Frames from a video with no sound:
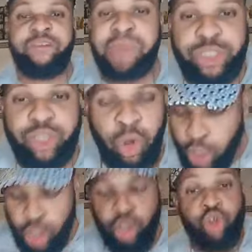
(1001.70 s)
of
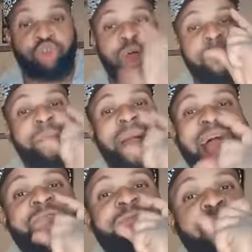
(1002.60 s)
Marshall, you could not buy
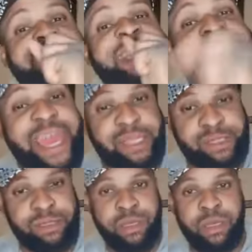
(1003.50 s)
a 4
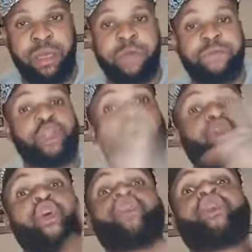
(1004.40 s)
ticket for your
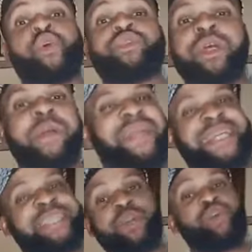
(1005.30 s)
cockroach, may
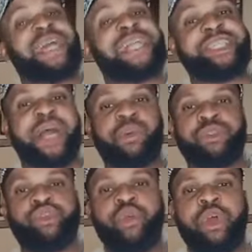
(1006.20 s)
they take go Nigeria
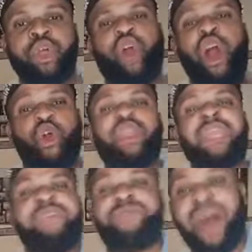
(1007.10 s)
with you. You can't go
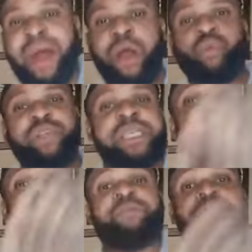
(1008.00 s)
live
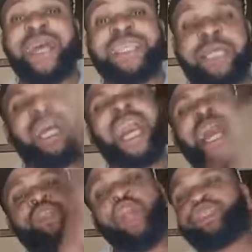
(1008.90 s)
with person
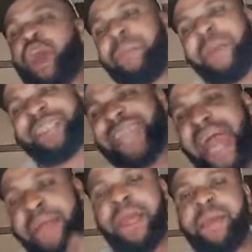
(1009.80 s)
and you not drop a
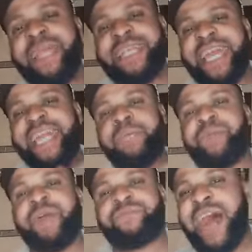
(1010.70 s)
dead. May they take eat
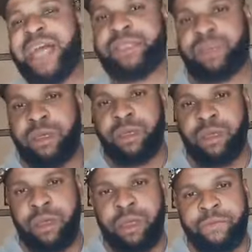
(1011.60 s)
breakfast.
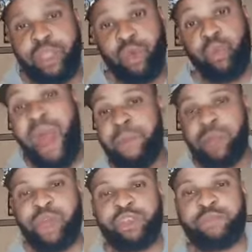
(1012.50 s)
For the 1
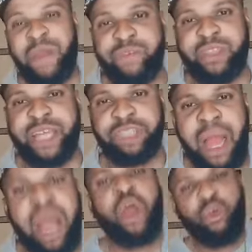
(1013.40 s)
month you spent for
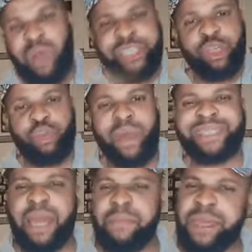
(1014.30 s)
Nigeria. What do you want
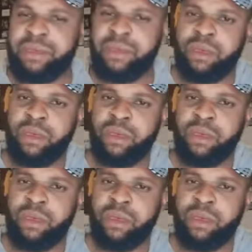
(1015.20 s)
to tell me?